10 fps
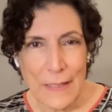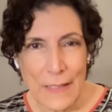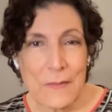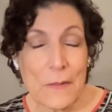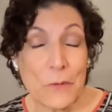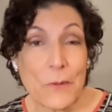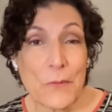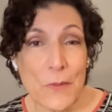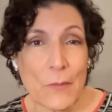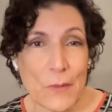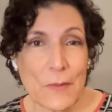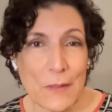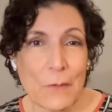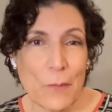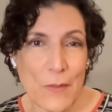And so it turns out that
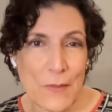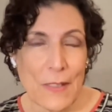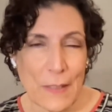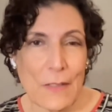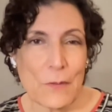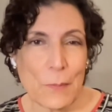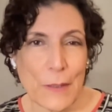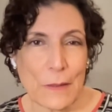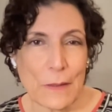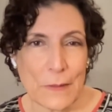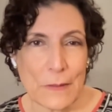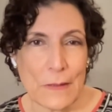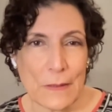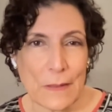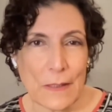there was that aspect of it,
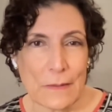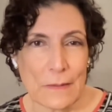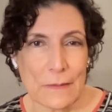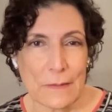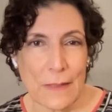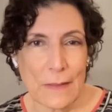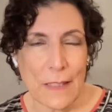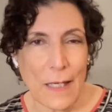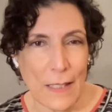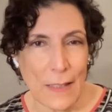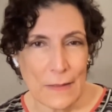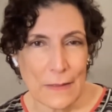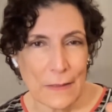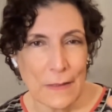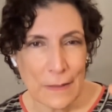that, that
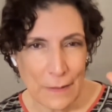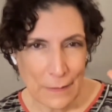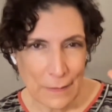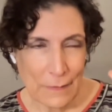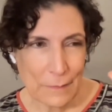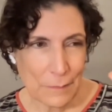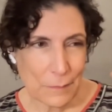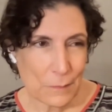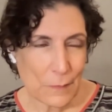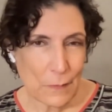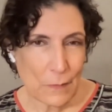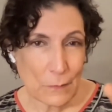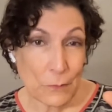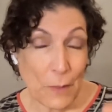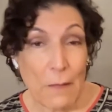highly uh,
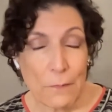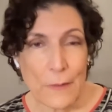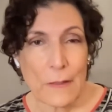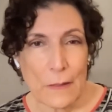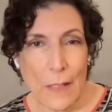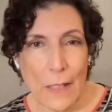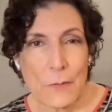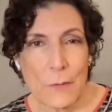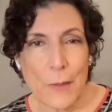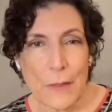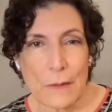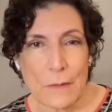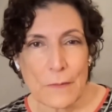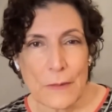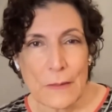graphic aspect
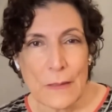of it.